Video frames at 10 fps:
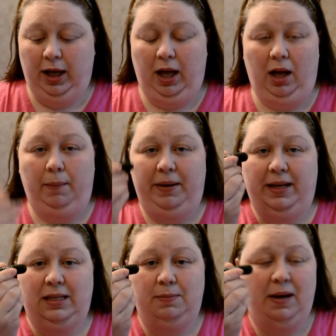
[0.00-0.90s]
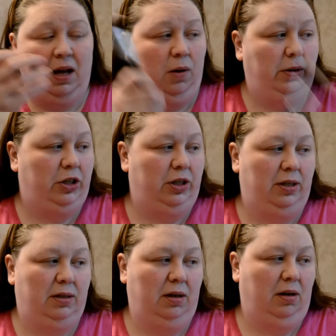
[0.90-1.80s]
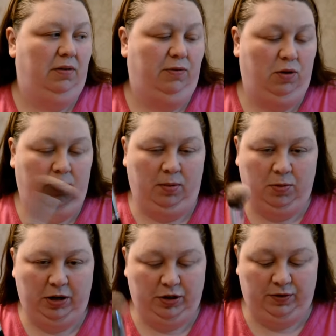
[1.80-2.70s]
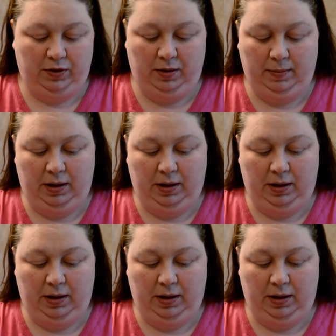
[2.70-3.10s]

I got BS Mall, which is an affordable brush from